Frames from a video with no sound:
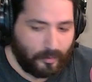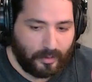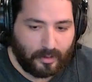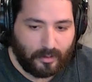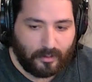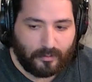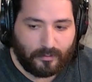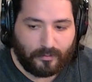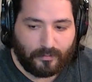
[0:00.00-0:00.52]
bit
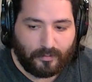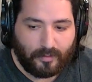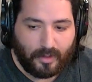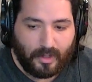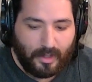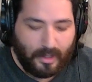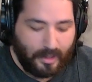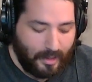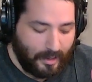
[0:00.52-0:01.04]
of
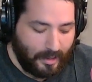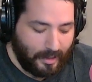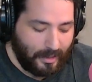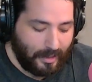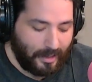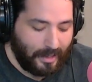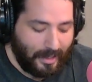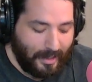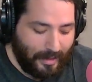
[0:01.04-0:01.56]

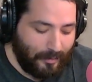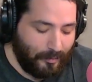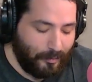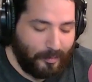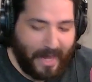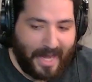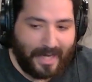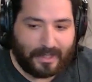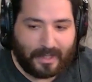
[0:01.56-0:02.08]

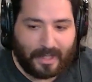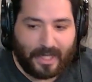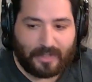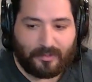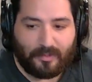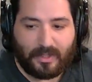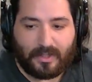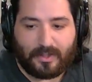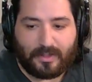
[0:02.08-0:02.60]

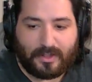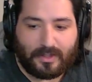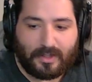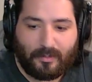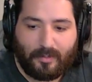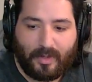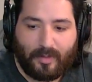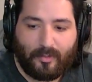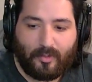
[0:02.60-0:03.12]
backlash because
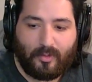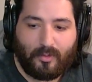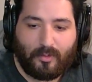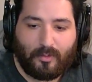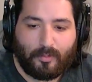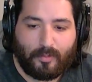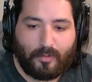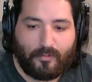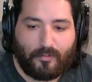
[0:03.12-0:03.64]
some people
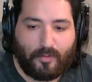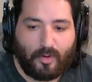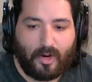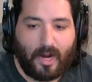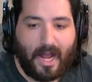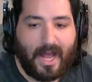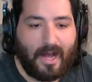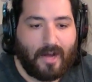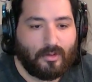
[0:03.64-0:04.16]
prefer
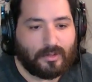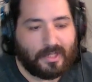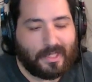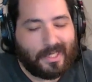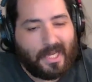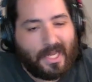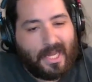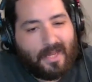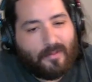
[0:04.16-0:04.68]
how the
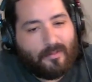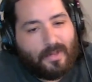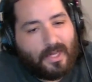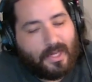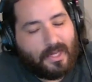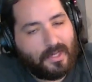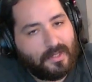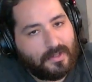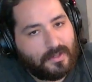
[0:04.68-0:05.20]
game
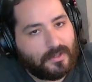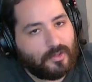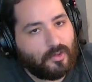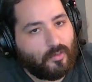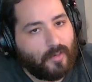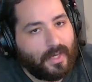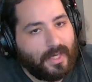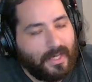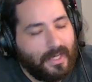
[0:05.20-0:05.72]
is
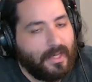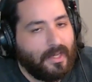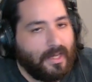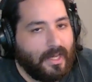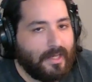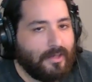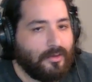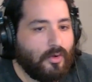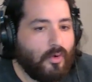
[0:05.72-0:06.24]
already
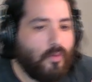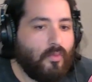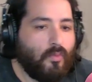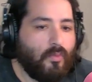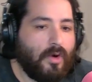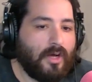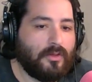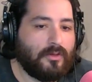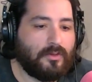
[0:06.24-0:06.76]
and don't
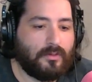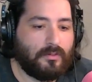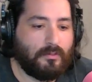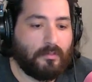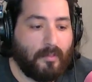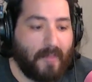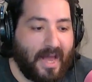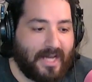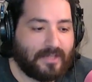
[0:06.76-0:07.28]
want
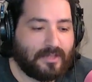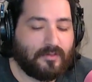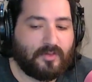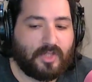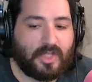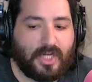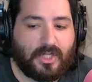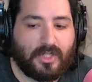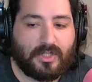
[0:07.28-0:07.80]
massive
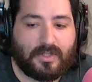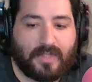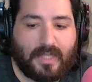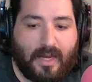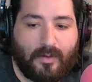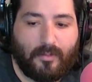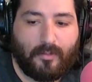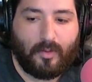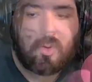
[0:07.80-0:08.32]
changes
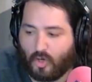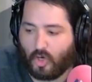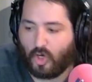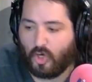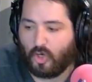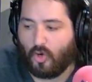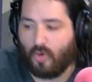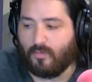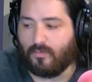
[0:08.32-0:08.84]
that
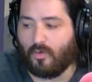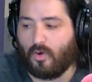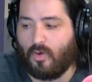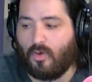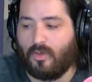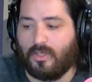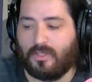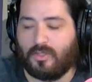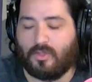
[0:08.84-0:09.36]
could
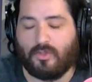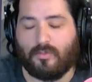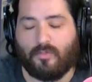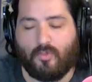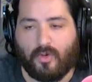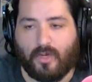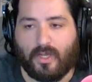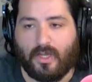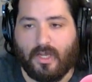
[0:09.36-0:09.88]
overhaul it to a
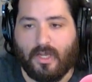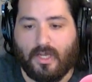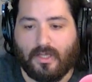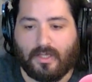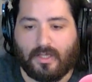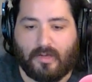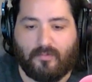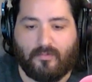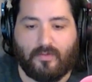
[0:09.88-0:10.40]
point
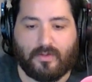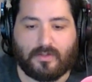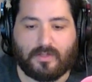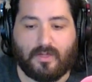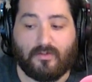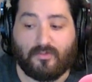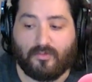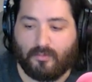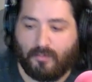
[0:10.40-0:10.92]
that it feels
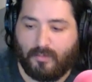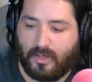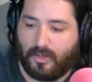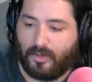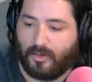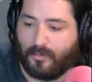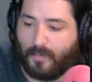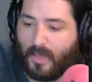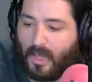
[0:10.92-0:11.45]

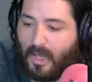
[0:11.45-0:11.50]
unfamiliar.